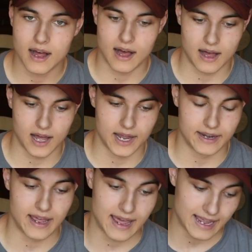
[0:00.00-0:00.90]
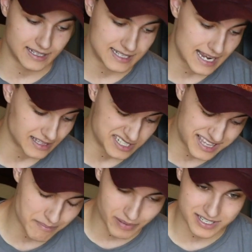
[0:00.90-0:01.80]
on exactly
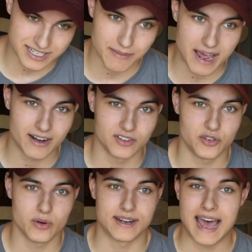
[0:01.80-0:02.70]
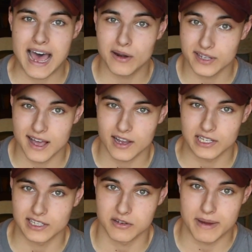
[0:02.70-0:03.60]
step-by-step how to do it and how to
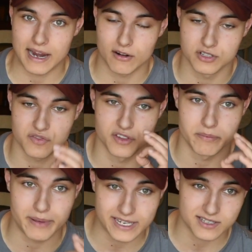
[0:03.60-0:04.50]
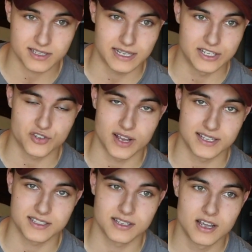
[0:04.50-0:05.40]
calculate your macros for the best
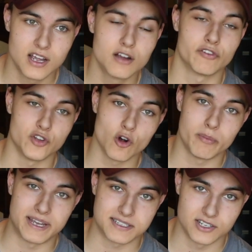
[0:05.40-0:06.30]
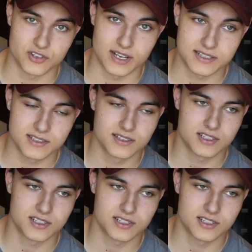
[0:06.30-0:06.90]
interest, for your best interest.